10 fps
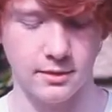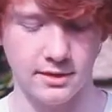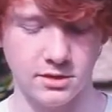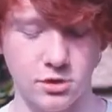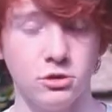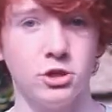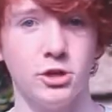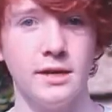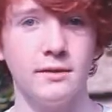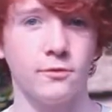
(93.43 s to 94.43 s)
There's New
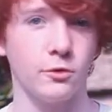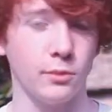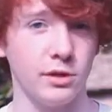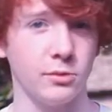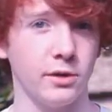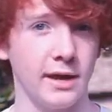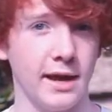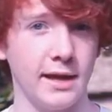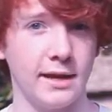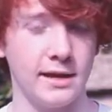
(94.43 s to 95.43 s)
Journey, for when you want
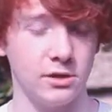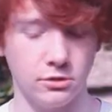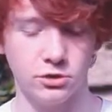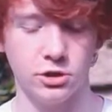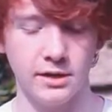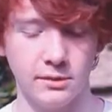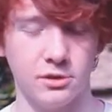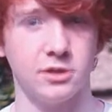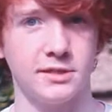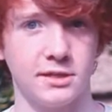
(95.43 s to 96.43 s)
to add a new journey
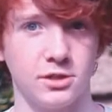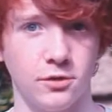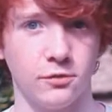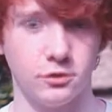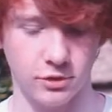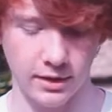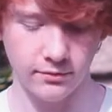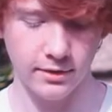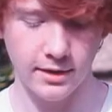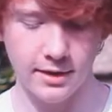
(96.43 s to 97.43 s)
when you start to go for a drive.